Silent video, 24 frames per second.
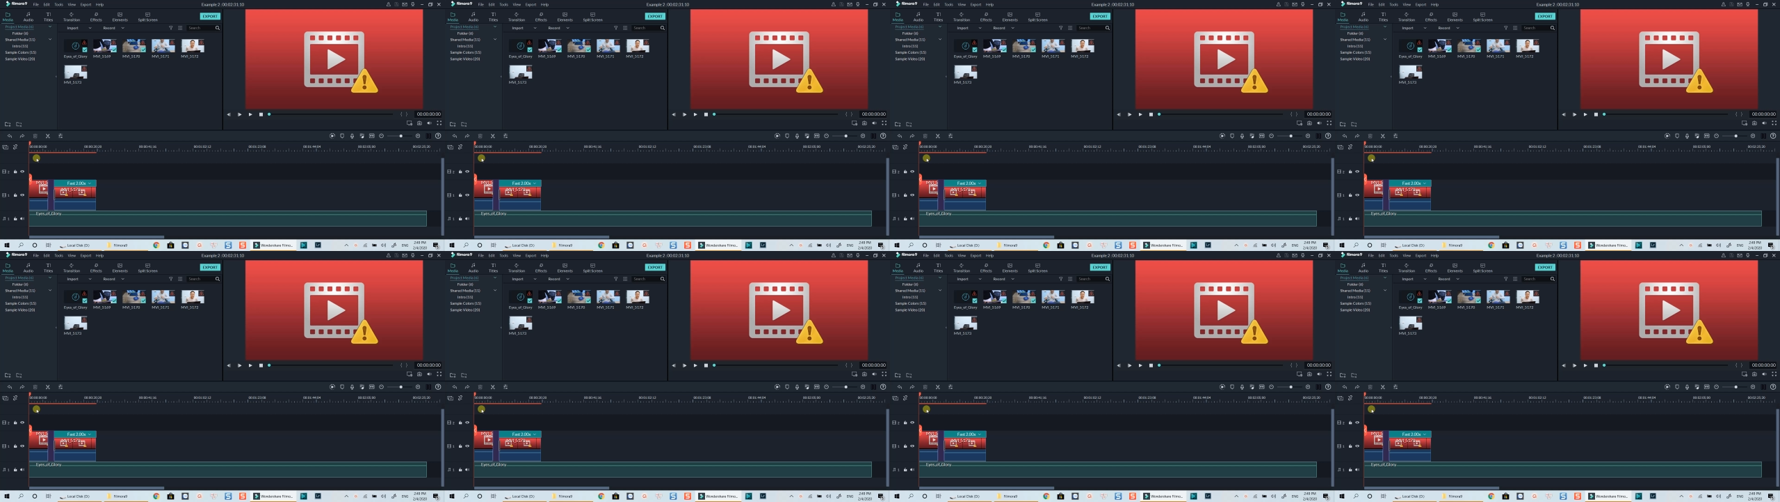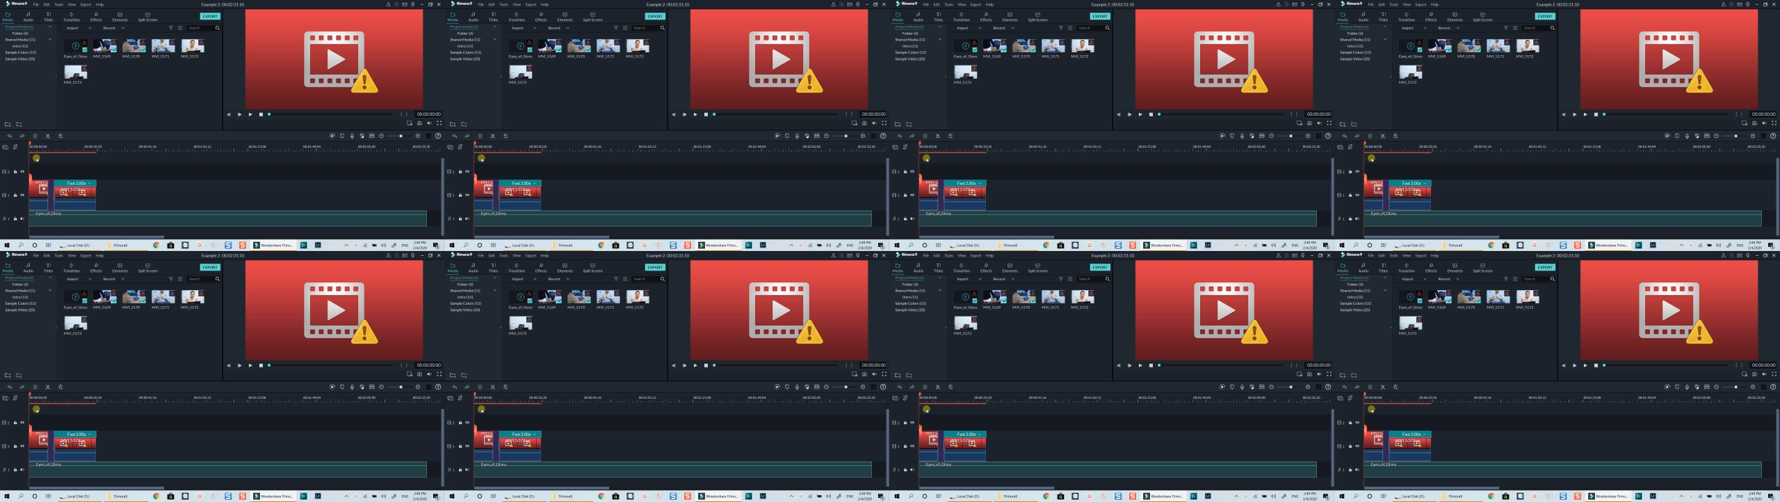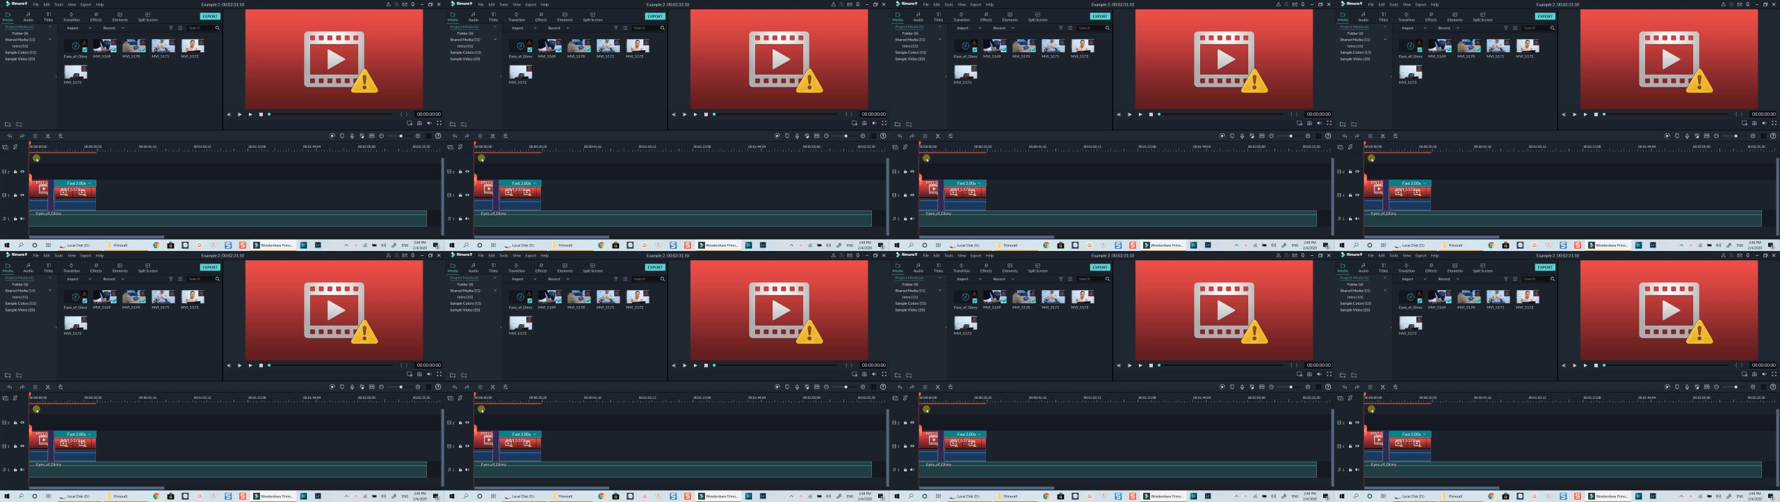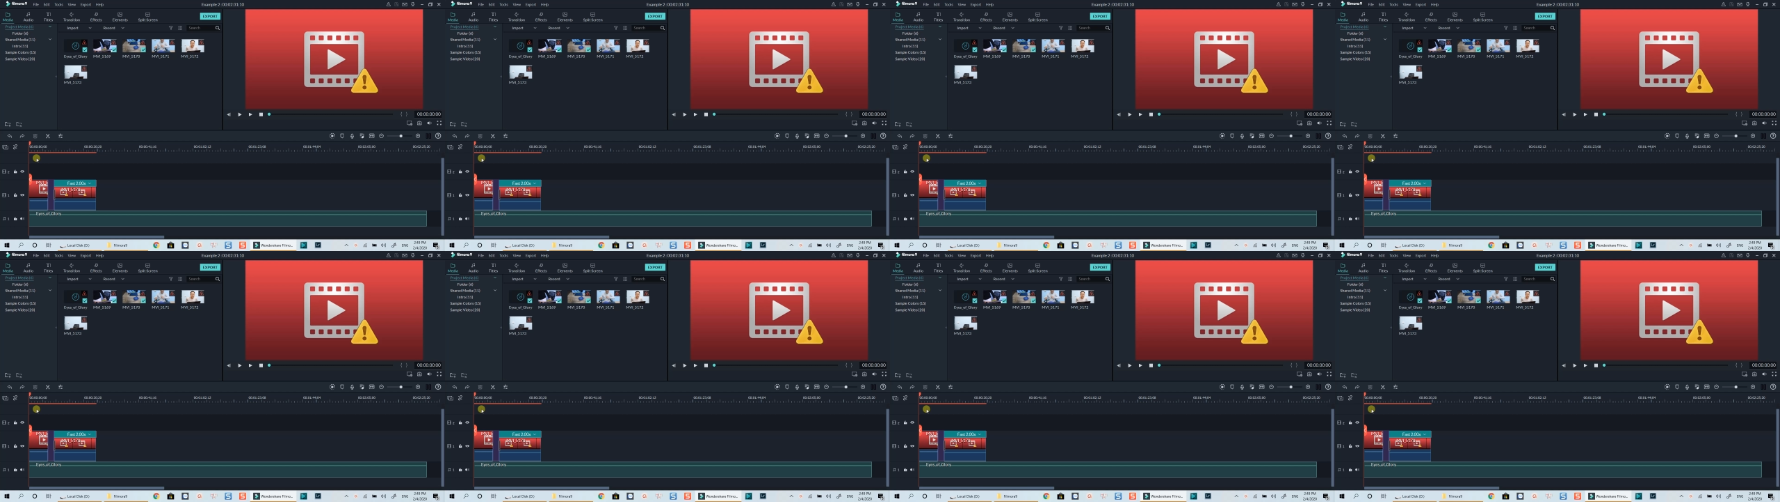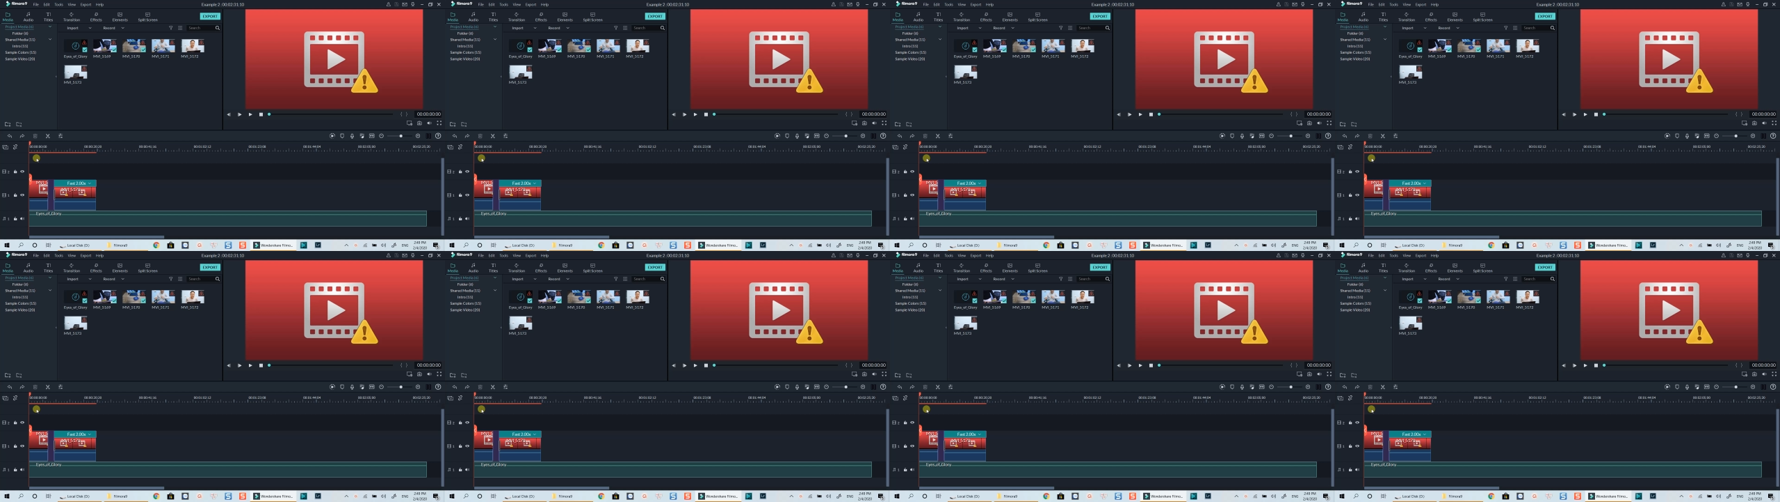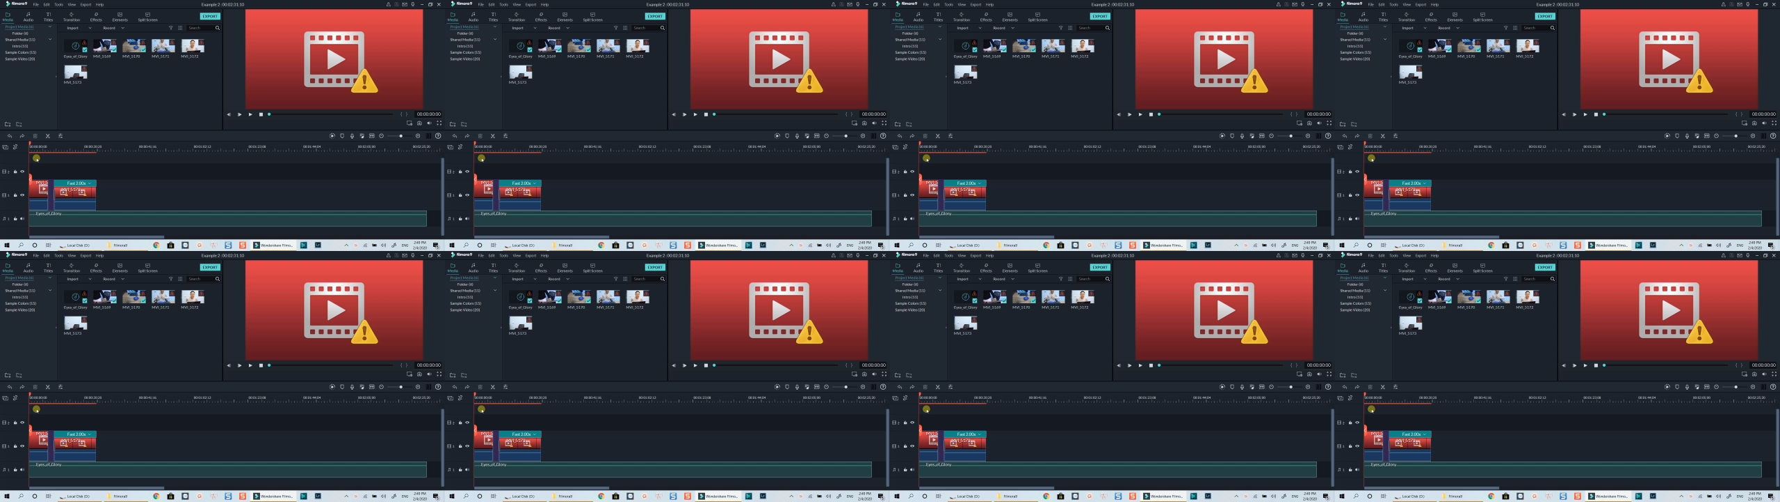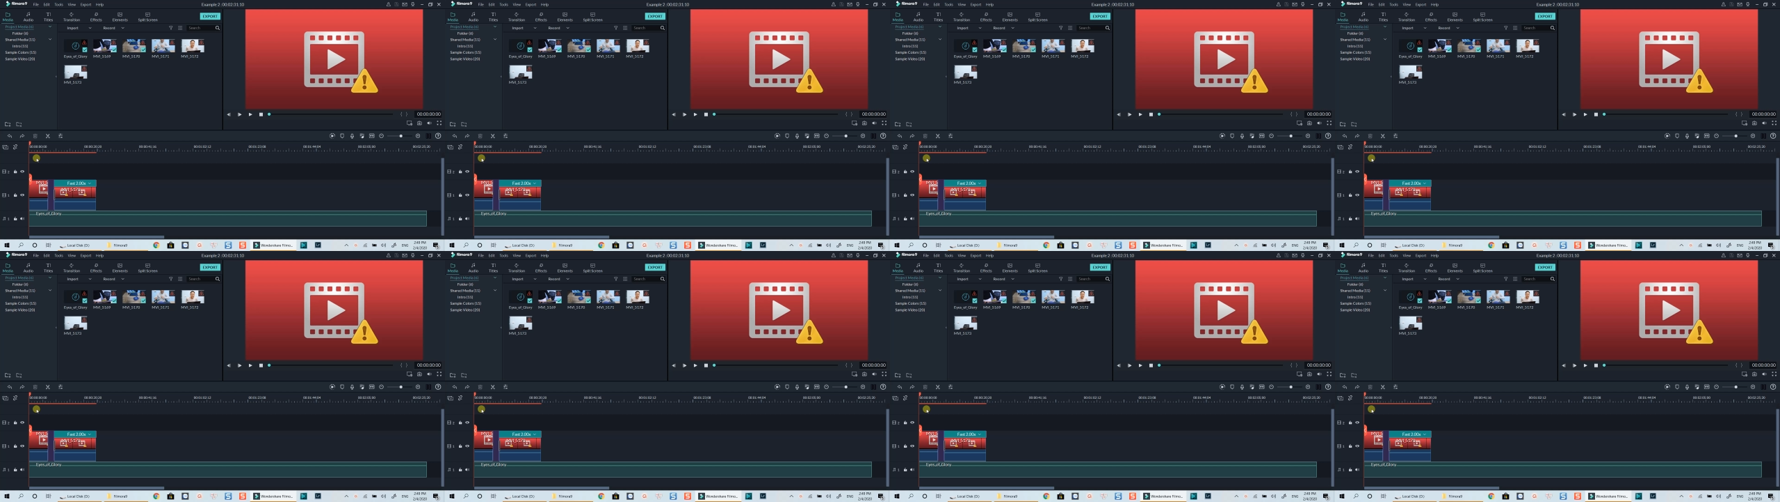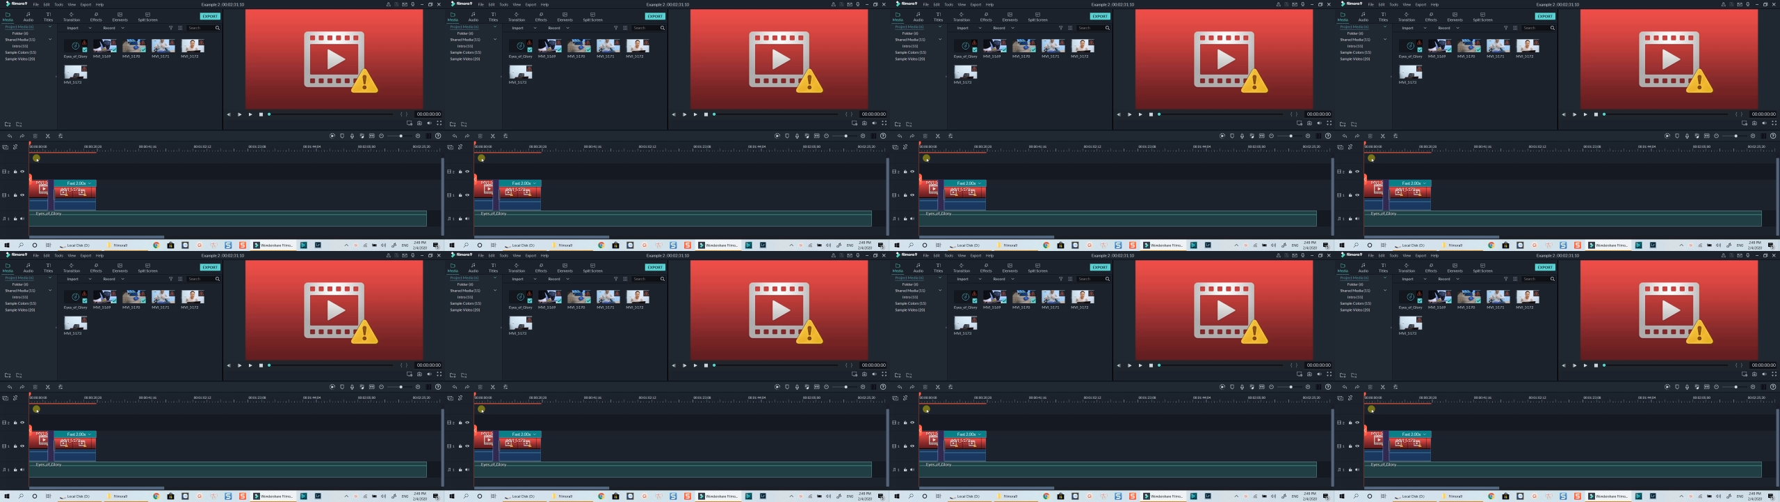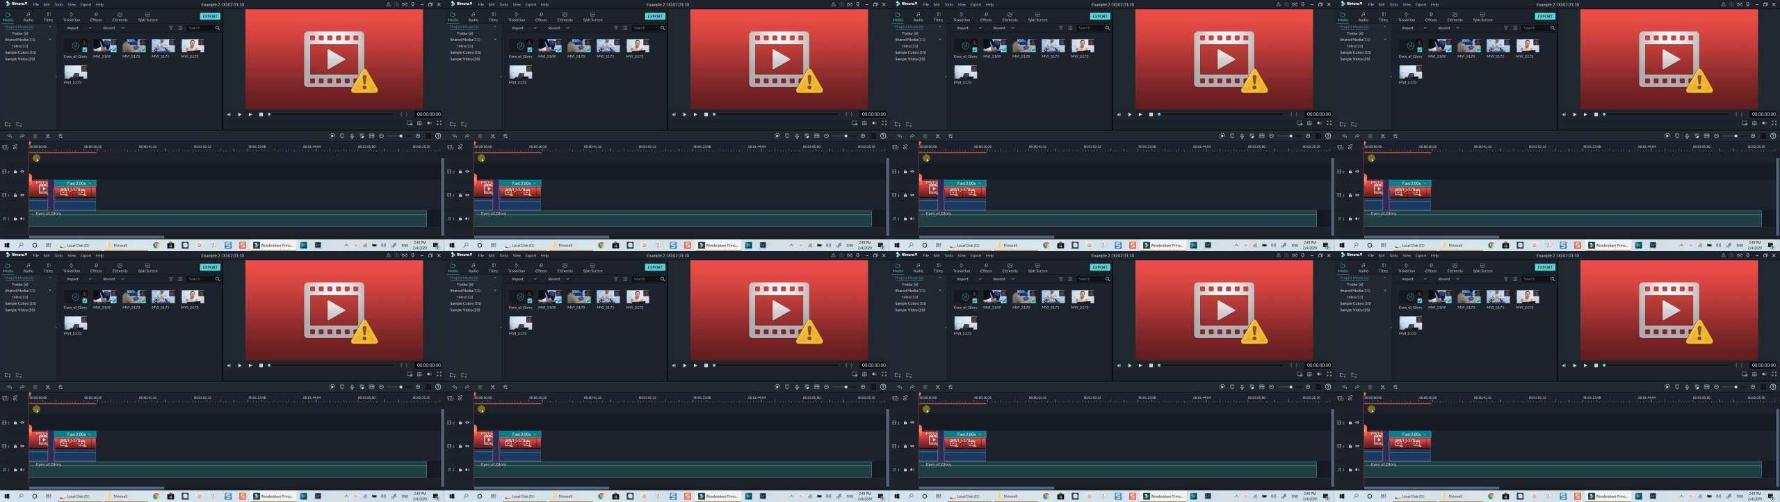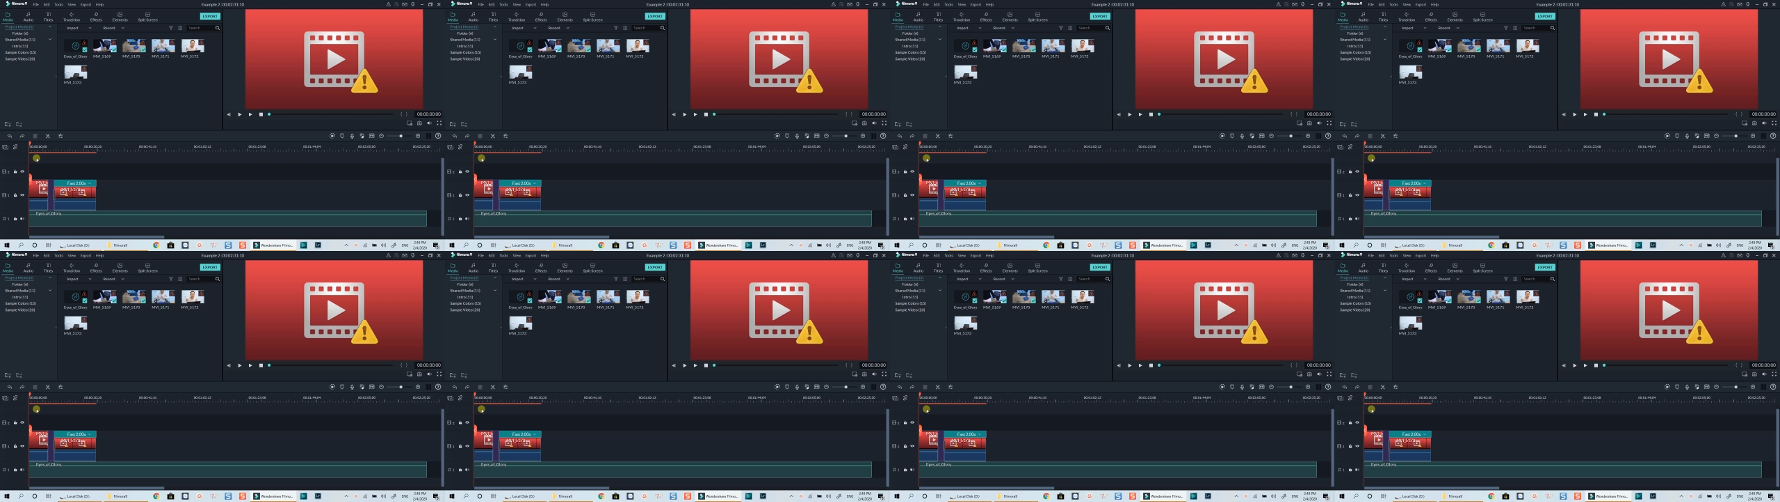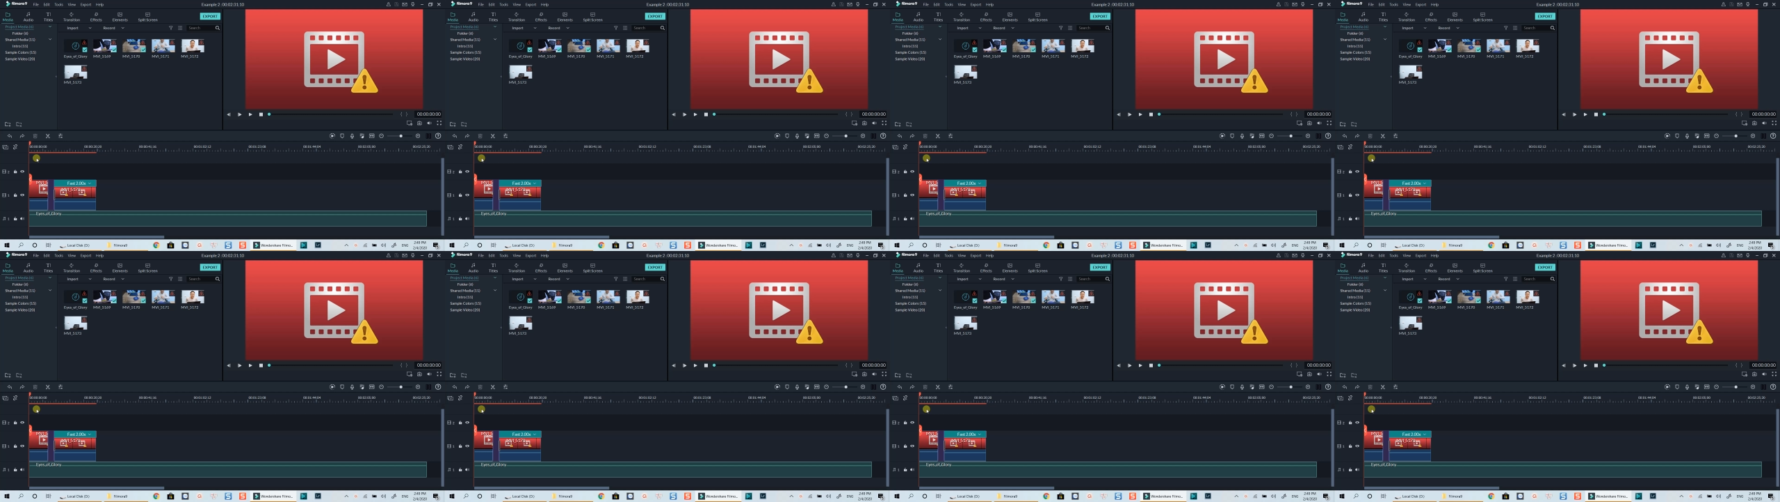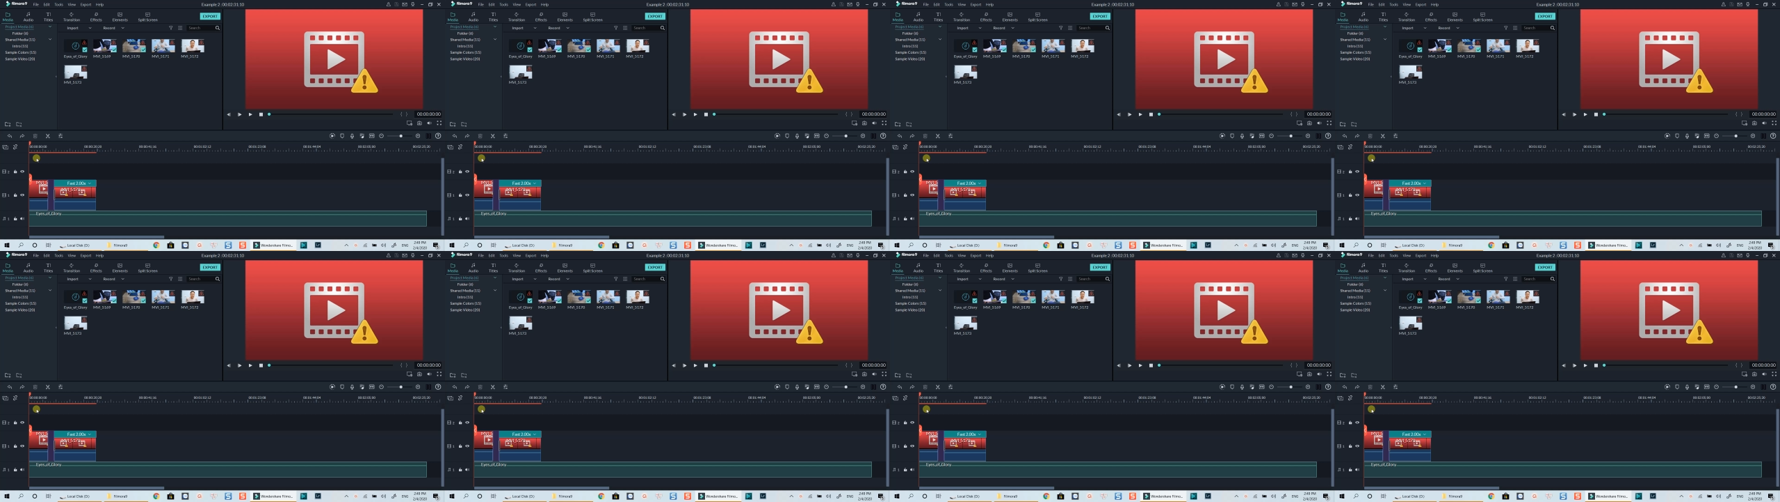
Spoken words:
(no speaker visible)